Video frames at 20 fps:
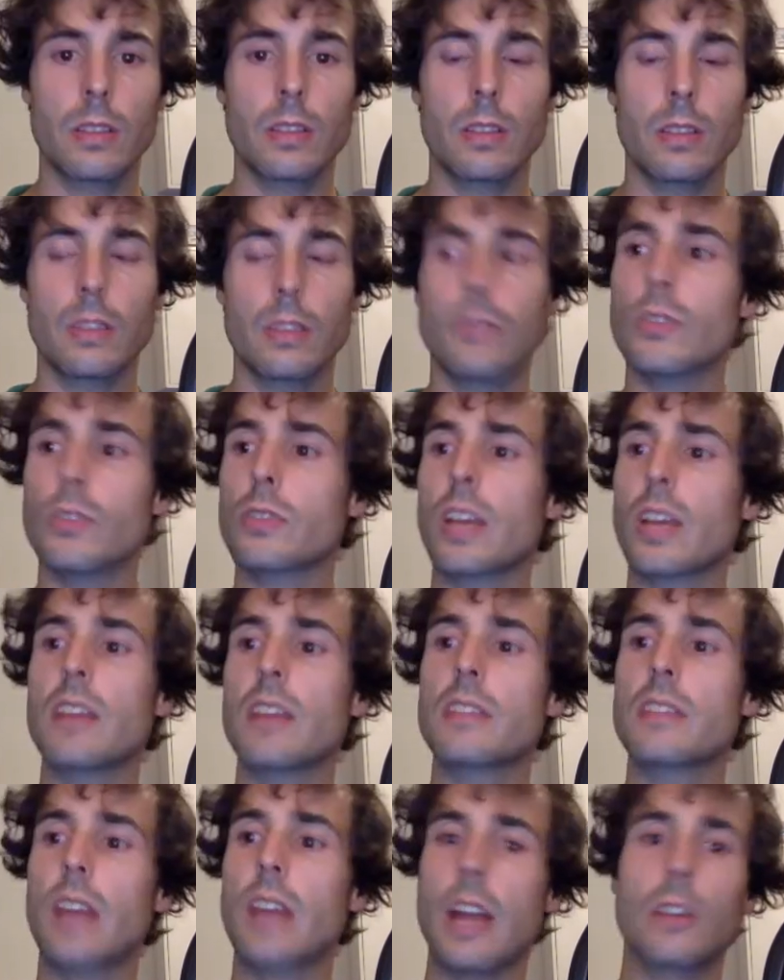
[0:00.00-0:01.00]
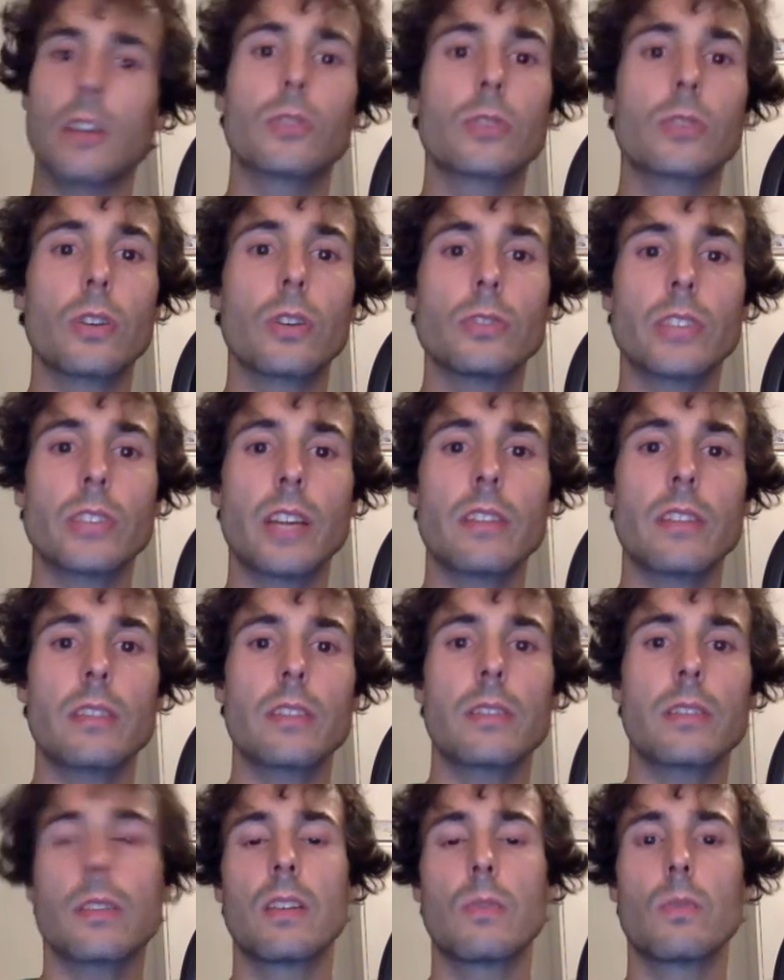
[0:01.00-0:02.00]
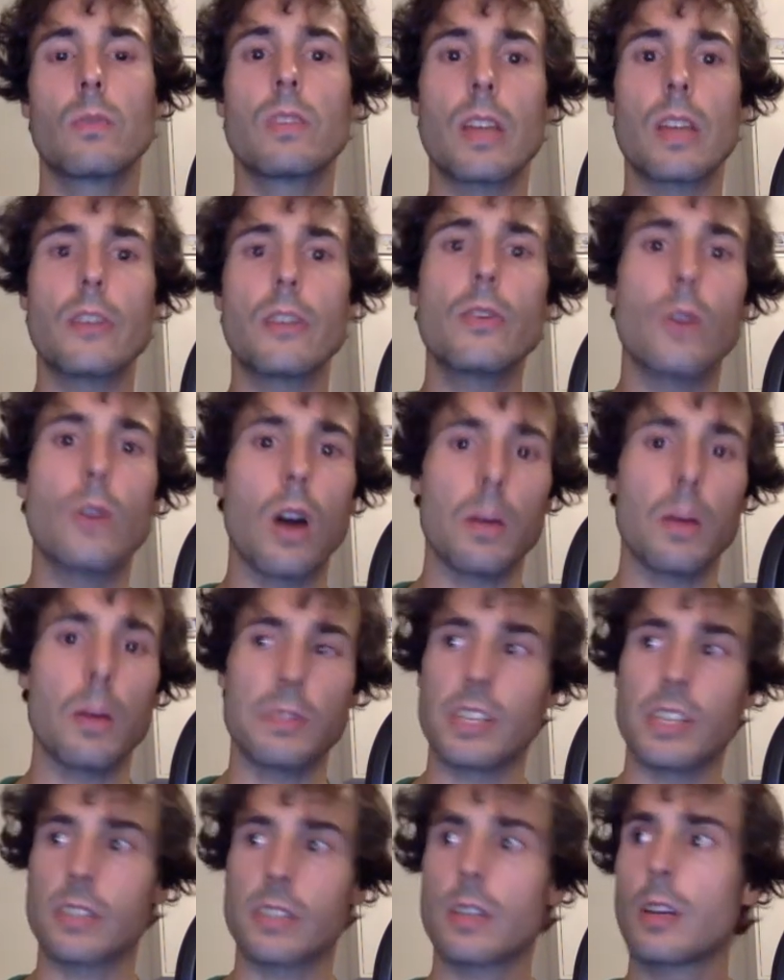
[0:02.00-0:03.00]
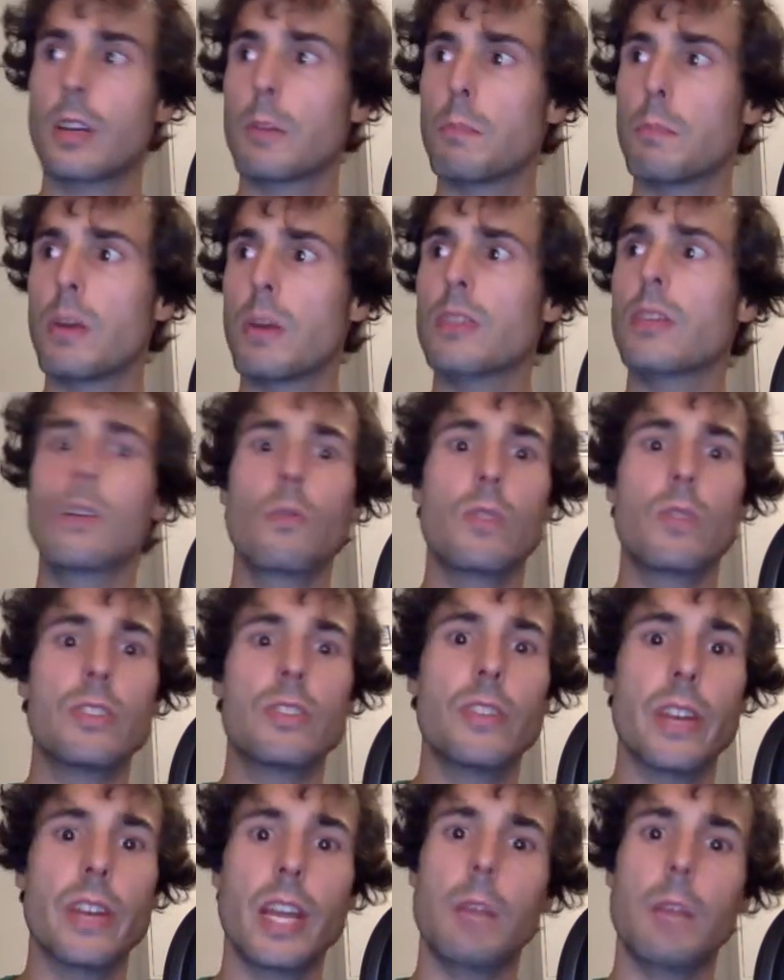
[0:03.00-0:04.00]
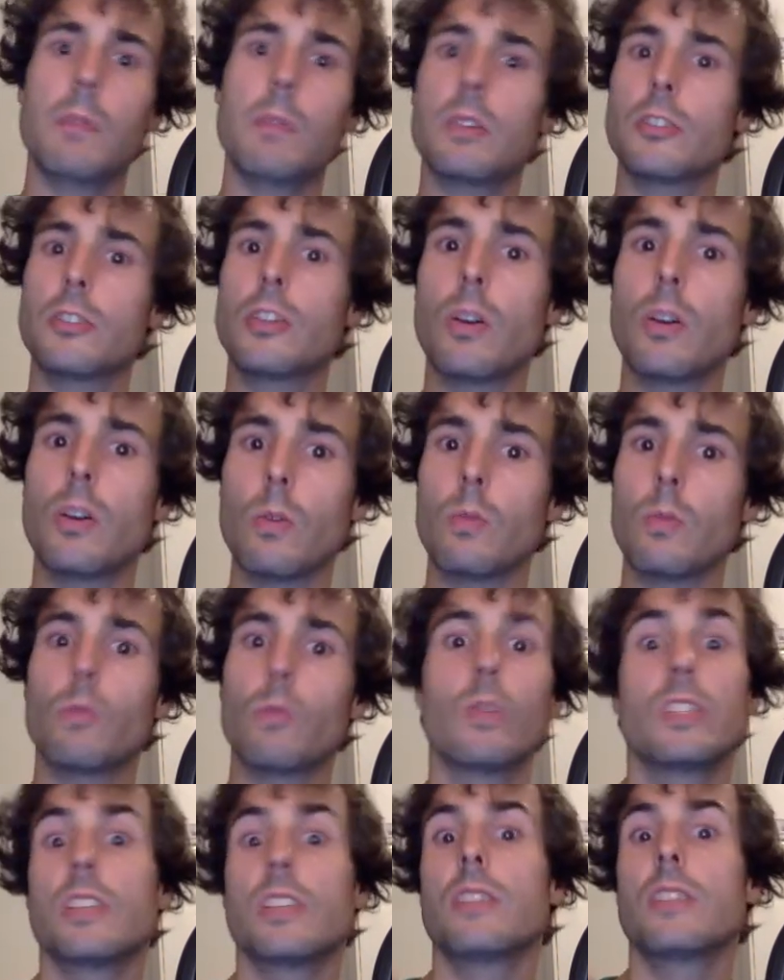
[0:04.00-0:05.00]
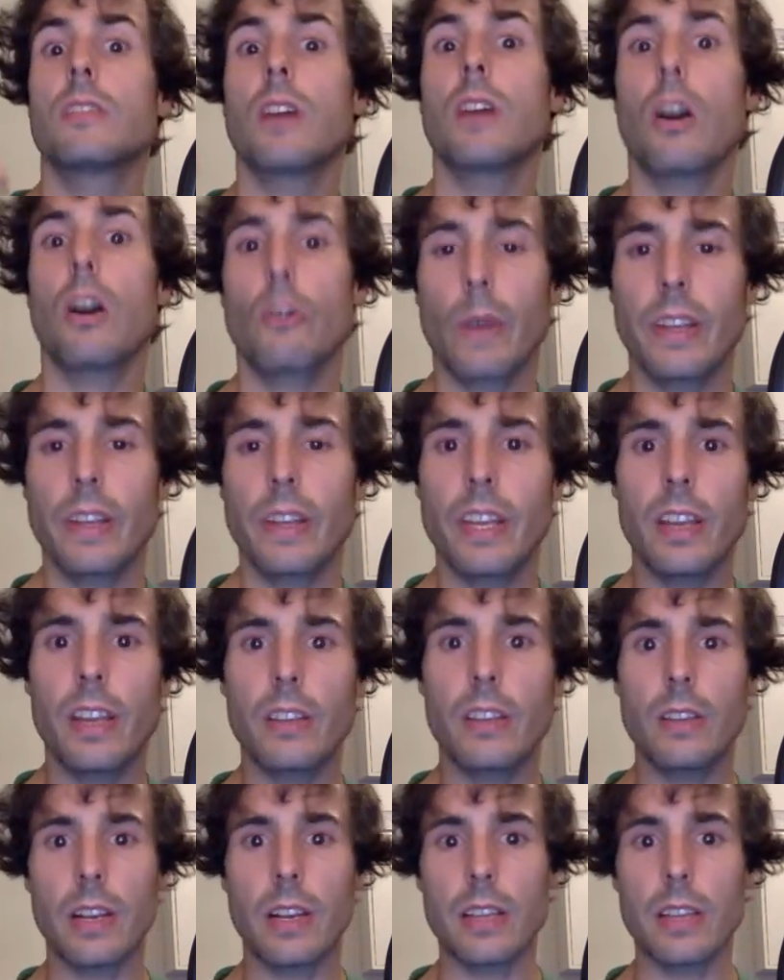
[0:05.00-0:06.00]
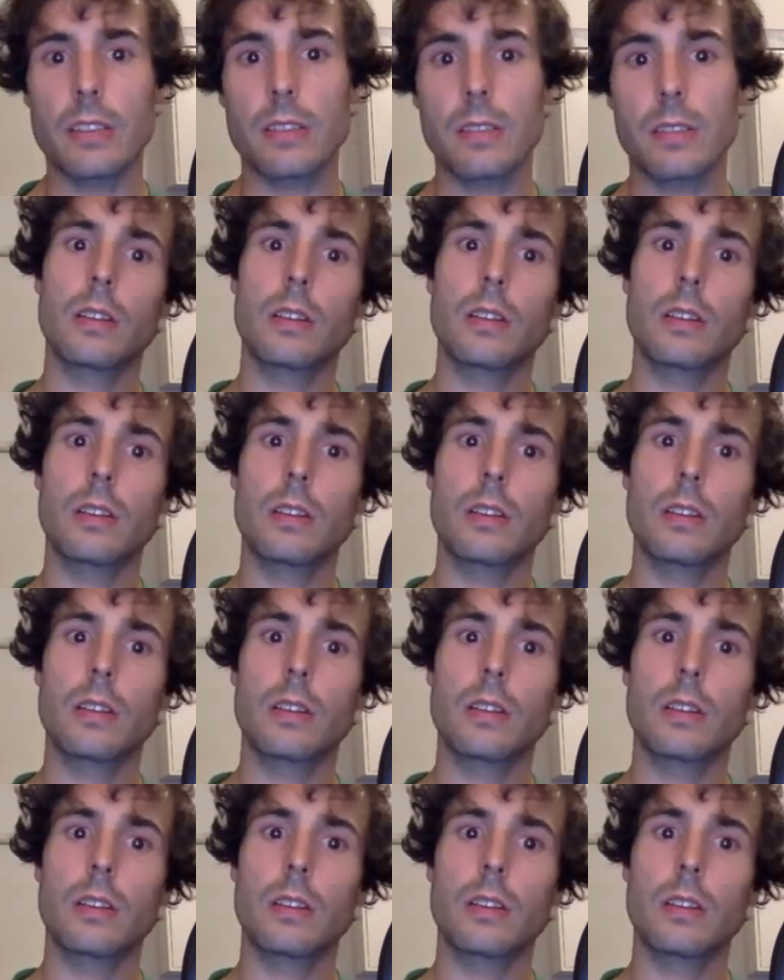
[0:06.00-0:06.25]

In the first case, I use contains with a new object, but with the name Joe, which is already in the list.